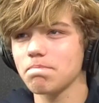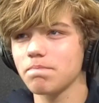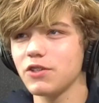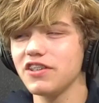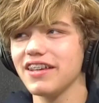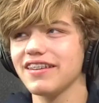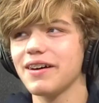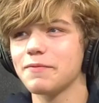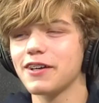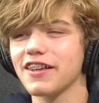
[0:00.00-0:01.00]
you say it's
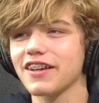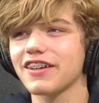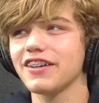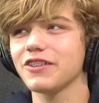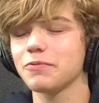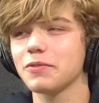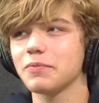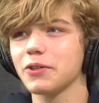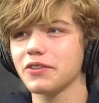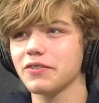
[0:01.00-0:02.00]
not part of the curse, but
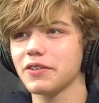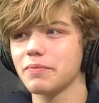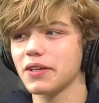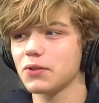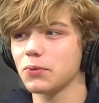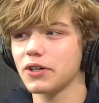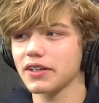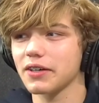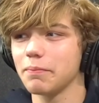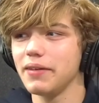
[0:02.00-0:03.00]
most of it makes you want
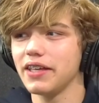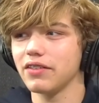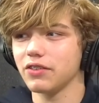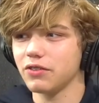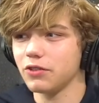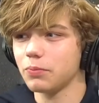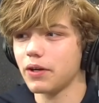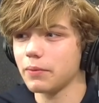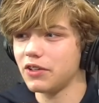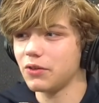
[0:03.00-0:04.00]
to commit. So she's
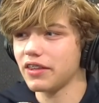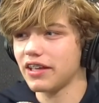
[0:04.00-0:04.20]
probably doing that